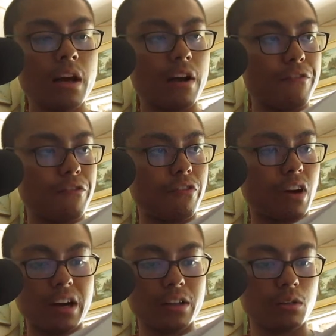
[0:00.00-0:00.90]
And
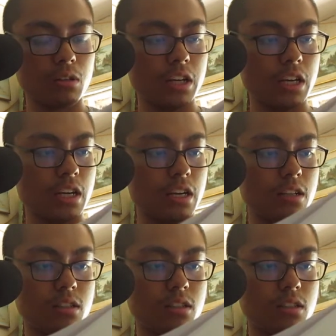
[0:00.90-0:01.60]
finally,